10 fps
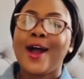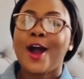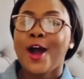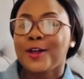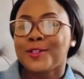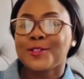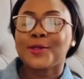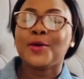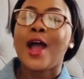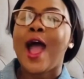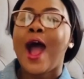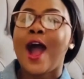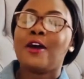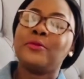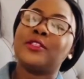Also,
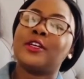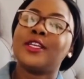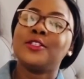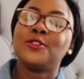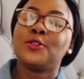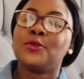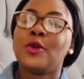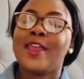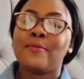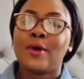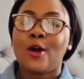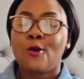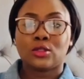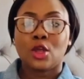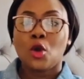I'll be talking to you
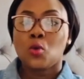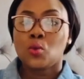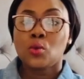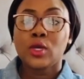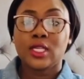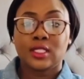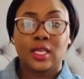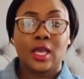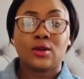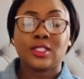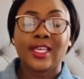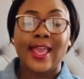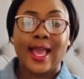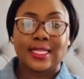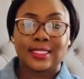about who is a
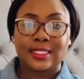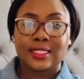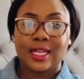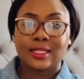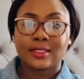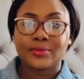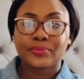healthcare assistant.